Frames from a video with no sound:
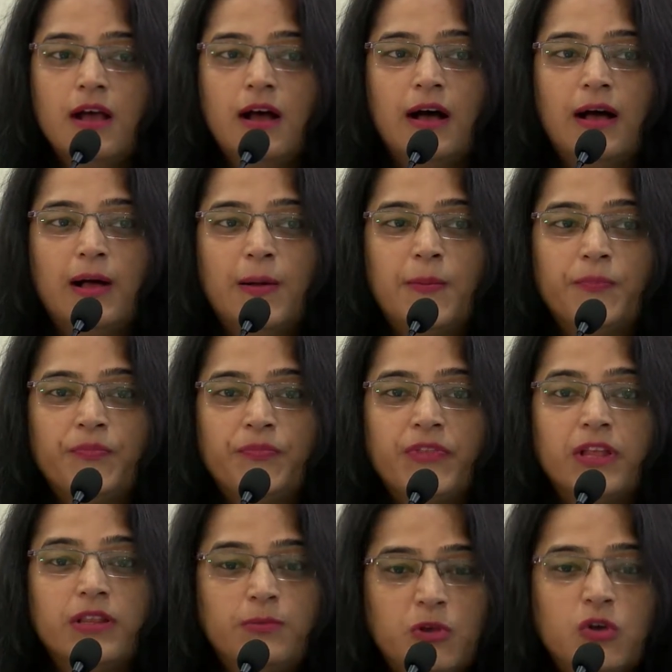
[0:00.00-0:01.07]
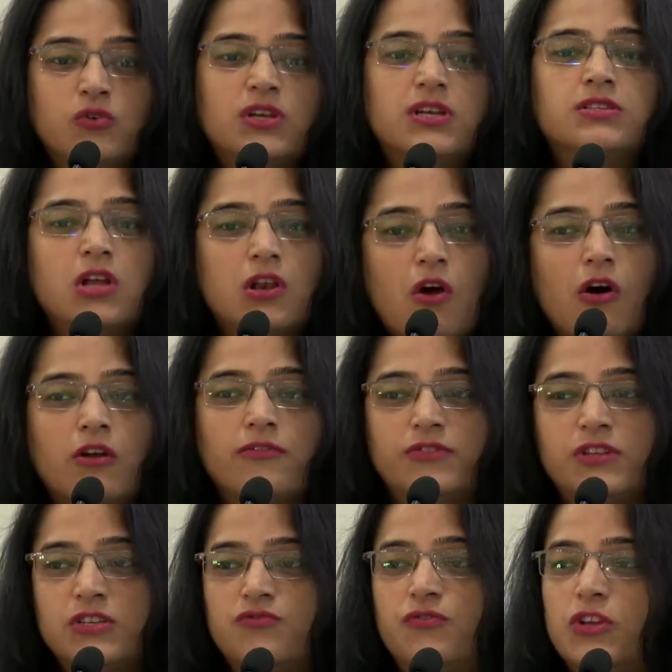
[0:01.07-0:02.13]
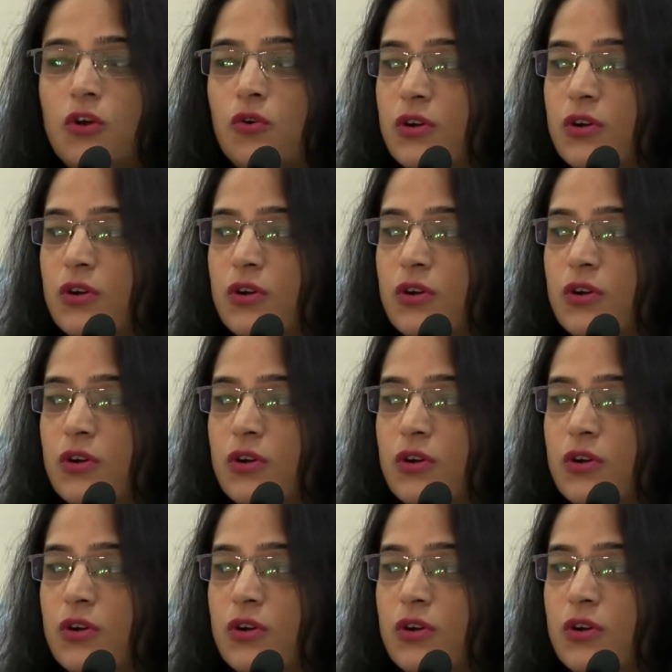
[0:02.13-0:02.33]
Um, the beauty is a lot of this video